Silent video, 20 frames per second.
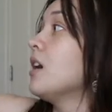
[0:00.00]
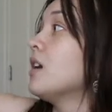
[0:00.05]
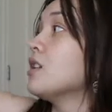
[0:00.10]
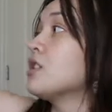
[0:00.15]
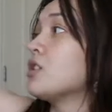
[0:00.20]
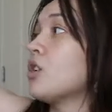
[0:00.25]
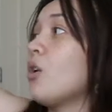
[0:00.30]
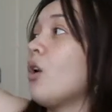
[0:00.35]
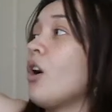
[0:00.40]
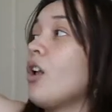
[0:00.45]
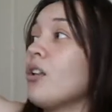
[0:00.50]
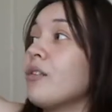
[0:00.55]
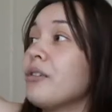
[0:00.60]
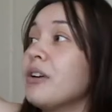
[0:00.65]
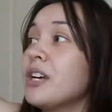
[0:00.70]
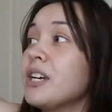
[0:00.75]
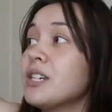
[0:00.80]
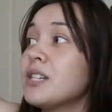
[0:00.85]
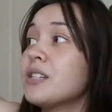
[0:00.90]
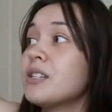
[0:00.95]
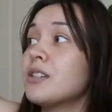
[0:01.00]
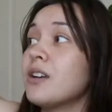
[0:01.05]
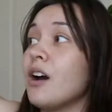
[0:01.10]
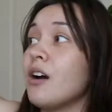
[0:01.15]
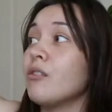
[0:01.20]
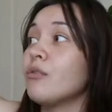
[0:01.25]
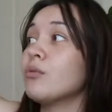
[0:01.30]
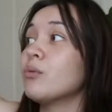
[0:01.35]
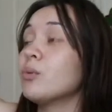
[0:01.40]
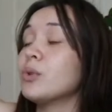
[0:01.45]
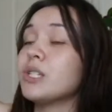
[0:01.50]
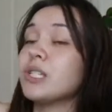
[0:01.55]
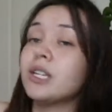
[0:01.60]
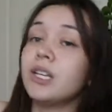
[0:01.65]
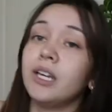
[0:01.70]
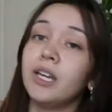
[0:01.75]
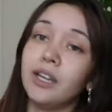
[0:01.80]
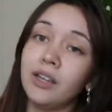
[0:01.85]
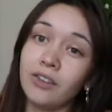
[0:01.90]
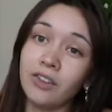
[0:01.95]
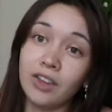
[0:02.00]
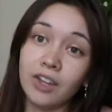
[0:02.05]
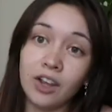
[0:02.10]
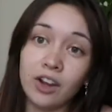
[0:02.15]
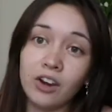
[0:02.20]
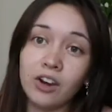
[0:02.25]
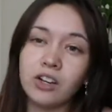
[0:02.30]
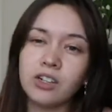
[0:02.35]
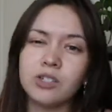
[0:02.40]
And so all of his stuff was in there,